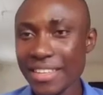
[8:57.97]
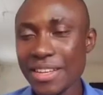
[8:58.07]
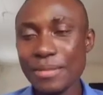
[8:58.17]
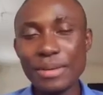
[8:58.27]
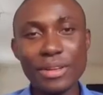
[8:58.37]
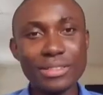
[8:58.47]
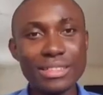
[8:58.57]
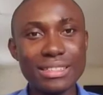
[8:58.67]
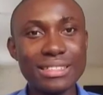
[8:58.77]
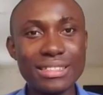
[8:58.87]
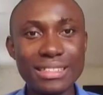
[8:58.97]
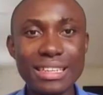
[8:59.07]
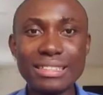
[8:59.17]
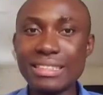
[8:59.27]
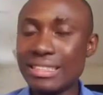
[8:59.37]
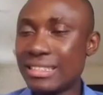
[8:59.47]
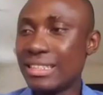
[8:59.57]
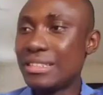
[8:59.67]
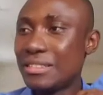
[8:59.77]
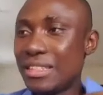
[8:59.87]
because his teeth
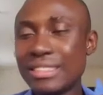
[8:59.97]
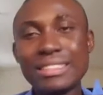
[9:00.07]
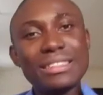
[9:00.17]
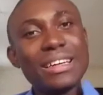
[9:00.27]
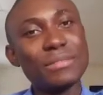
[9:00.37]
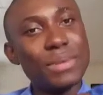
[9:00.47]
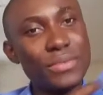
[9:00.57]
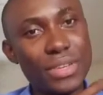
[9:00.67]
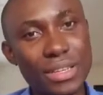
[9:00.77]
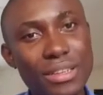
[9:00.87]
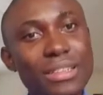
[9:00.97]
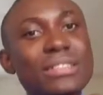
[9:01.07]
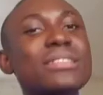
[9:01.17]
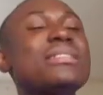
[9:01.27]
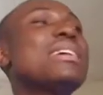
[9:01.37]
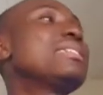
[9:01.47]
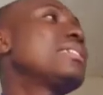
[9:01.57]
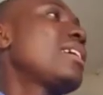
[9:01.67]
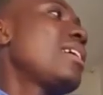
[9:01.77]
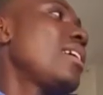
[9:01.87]
isn't that perfect. He needs a
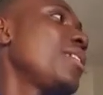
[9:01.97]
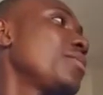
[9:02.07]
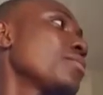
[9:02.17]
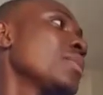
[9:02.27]
dental